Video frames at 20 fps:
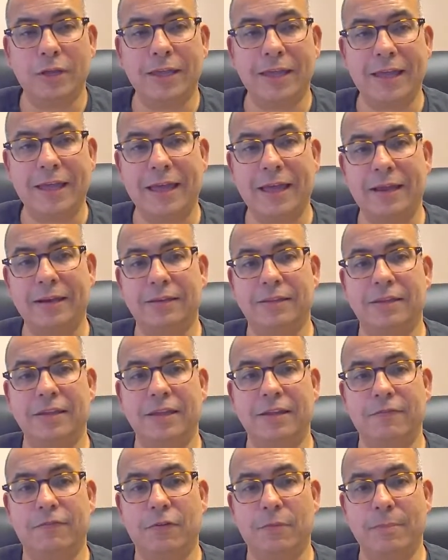look
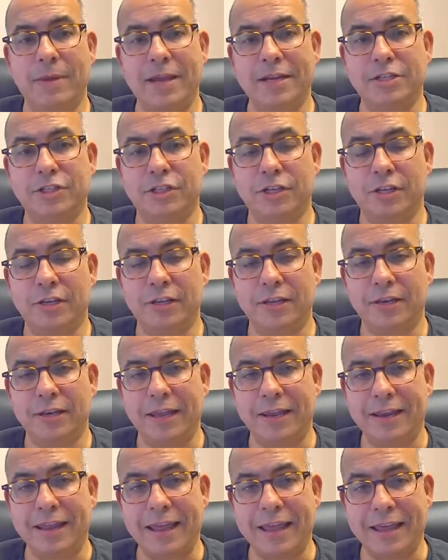at the
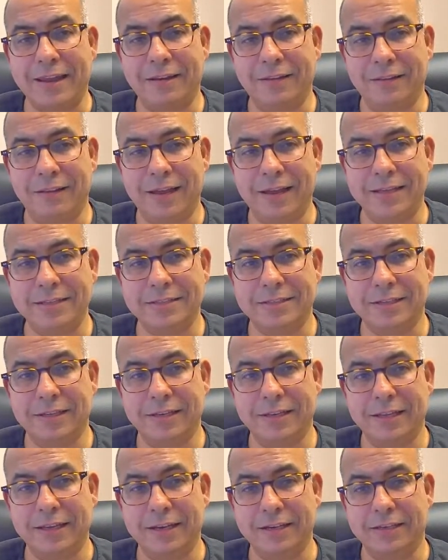information and
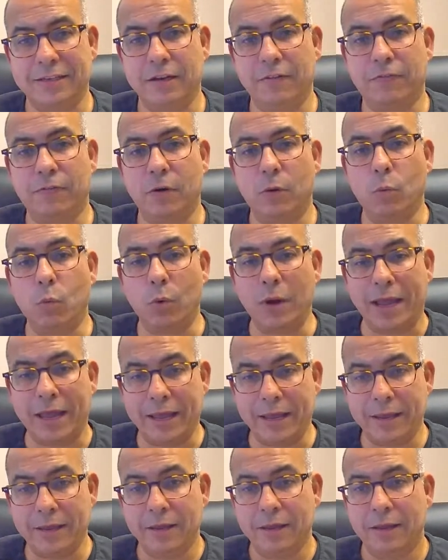analyze it in a
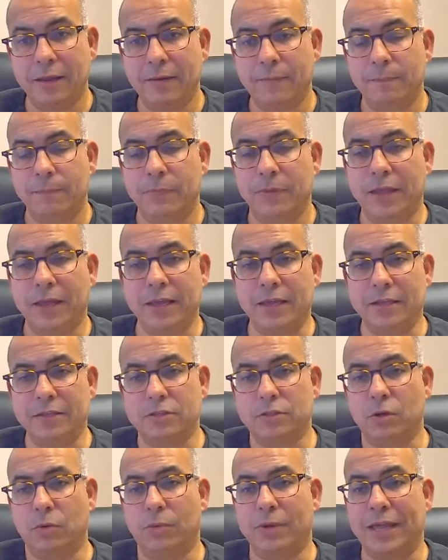different way.
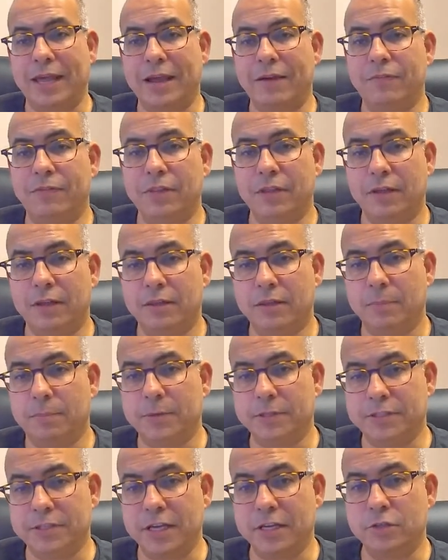And so we have
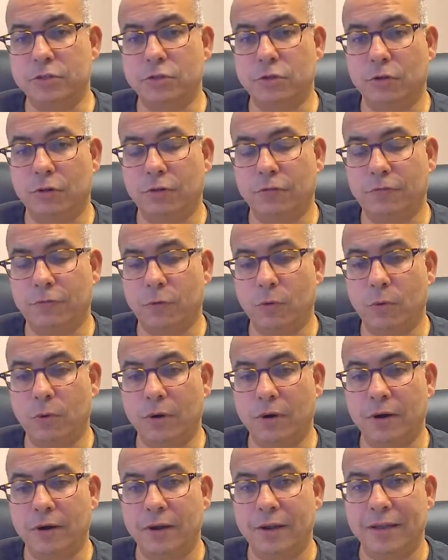the potential
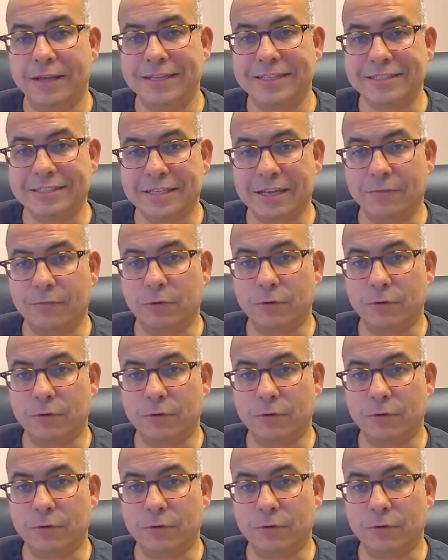for